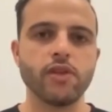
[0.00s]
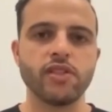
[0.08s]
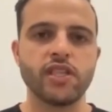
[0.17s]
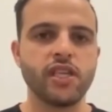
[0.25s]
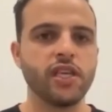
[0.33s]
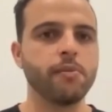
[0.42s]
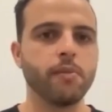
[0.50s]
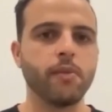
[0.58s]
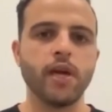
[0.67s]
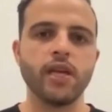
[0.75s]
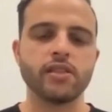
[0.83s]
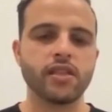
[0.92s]
team
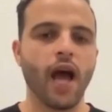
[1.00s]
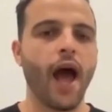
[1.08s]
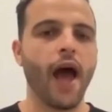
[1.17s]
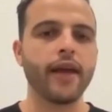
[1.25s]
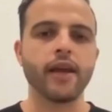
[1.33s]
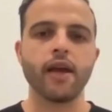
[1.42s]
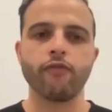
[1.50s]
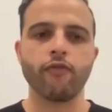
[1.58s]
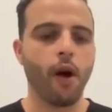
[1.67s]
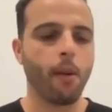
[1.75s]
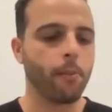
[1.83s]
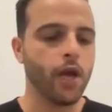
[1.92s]
inside,
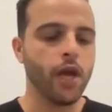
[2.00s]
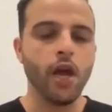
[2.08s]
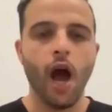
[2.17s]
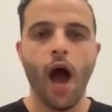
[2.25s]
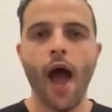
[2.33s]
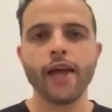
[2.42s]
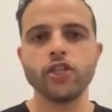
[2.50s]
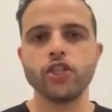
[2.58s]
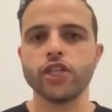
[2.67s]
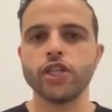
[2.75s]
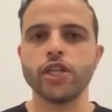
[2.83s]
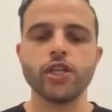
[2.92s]
from
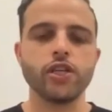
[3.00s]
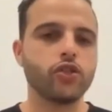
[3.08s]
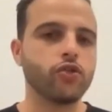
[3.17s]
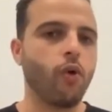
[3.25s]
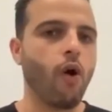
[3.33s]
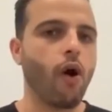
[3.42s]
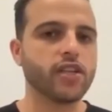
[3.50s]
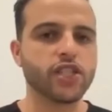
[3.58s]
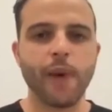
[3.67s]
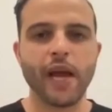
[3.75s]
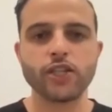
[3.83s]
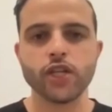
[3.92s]
hygiene to our
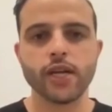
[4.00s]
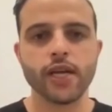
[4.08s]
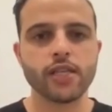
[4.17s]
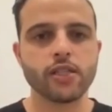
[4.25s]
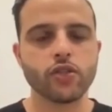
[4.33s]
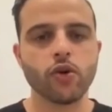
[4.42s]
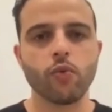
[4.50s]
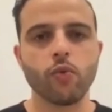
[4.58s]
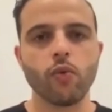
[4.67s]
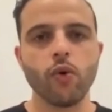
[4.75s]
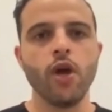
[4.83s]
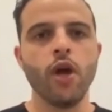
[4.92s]
specialists. So
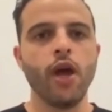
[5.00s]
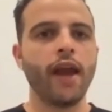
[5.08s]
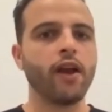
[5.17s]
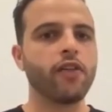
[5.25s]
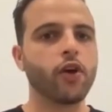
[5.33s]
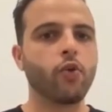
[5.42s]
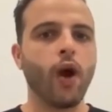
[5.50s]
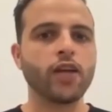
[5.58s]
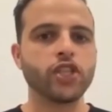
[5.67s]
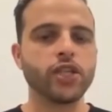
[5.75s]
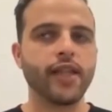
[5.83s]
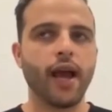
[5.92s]
another
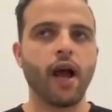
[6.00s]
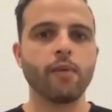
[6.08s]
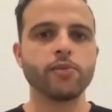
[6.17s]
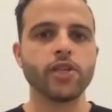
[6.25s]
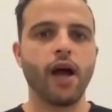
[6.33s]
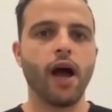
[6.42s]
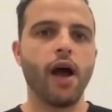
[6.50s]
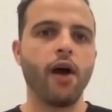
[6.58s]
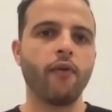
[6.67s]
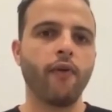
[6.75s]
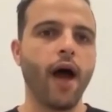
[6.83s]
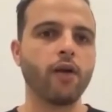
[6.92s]
question that comes
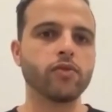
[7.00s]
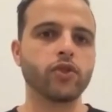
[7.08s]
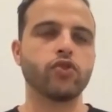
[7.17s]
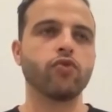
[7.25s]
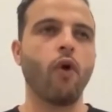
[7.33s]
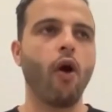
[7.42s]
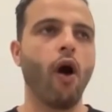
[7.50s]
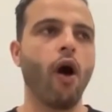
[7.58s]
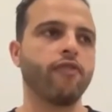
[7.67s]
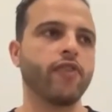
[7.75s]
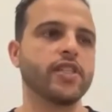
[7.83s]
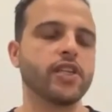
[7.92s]
around to our
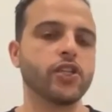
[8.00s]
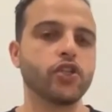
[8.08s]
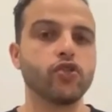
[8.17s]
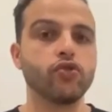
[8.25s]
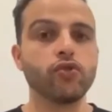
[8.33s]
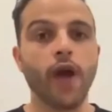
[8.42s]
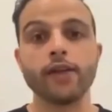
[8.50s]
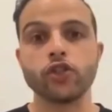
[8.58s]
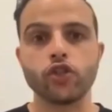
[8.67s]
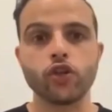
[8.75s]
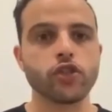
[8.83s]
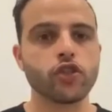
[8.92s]
office is, do you guys
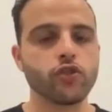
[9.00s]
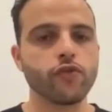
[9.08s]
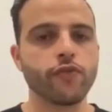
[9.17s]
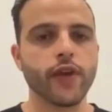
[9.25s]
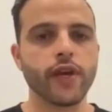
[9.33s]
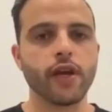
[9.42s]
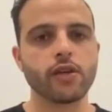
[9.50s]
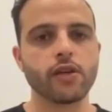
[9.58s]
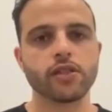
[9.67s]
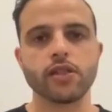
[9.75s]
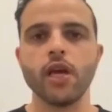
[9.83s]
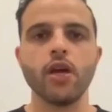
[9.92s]
just do
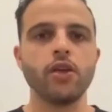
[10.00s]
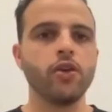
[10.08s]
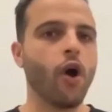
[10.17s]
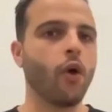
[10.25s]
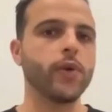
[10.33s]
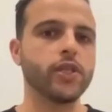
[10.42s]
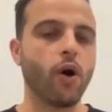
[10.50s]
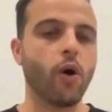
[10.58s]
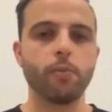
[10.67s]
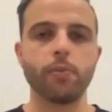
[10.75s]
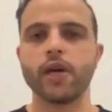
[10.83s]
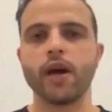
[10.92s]
veneers? No, we
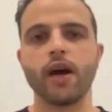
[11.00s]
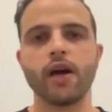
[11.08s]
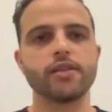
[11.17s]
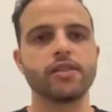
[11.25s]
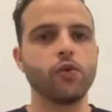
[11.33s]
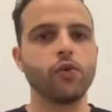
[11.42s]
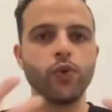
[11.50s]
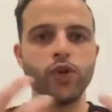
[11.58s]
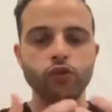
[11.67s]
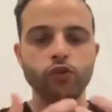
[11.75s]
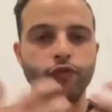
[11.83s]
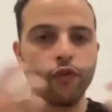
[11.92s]
don't, because we
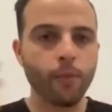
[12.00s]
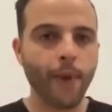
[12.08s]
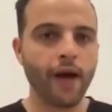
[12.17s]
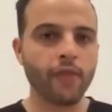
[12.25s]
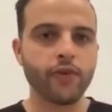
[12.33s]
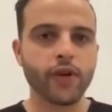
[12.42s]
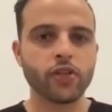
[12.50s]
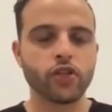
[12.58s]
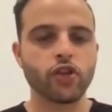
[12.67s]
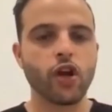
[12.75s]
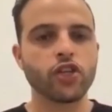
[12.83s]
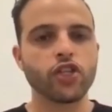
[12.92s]
do full mouth
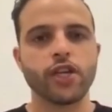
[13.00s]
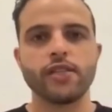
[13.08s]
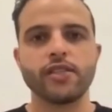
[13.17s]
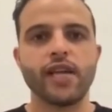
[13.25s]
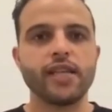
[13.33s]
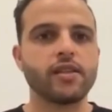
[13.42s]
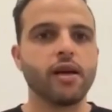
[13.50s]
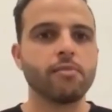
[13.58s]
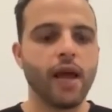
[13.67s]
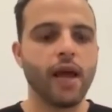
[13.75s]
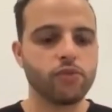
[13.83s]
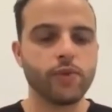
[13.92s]
reconstructions, and
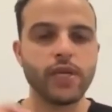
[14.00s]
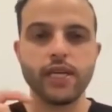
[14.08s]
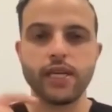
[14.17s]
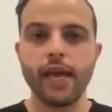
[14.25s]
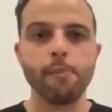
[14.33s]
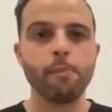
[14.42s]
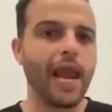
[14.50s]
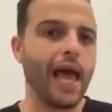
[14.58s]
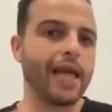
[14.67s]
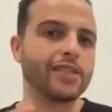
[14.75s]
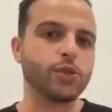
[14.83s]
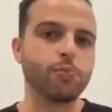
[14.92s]
sometimes we need
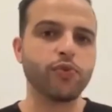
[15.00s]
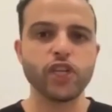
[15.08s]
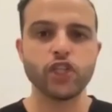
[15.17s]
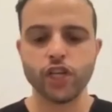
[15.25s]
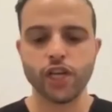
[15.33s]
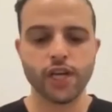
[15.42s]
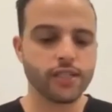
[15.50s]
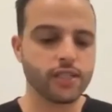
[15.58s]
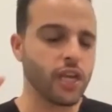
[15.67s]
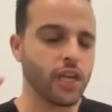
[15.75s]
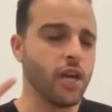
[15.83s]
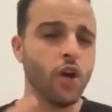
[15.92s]
implants,
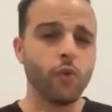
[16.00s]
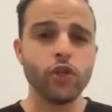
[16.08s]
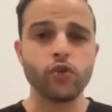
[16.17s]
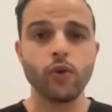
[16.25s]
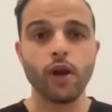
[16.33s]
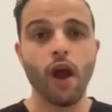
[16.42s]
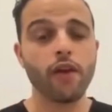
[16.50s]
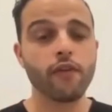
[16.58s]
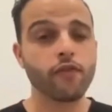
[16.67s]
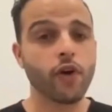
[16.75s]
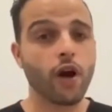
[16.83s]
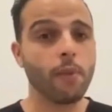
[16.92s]
bridges. We do a lot
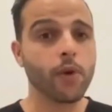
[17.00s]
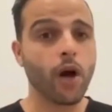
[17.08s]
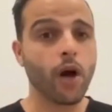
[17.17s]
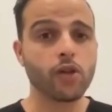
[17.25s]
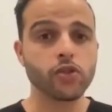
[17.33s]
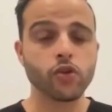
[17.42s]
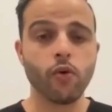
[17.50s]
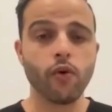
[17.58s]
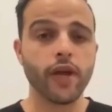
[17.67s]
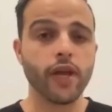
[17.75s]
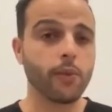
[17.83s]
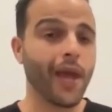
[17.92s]
of gum
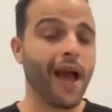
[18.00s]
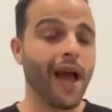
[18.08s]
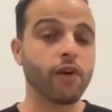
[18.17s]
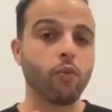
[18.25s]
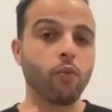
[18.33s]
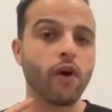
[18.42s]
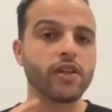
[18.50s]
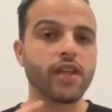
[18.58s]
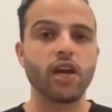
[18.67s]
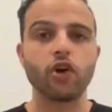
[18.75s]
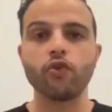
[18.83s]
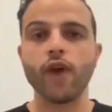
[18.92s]
contouring. We have one of
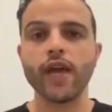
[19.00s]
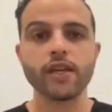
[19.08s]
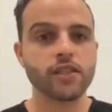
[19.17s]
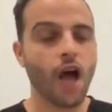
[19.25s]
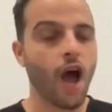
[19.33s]
the greatest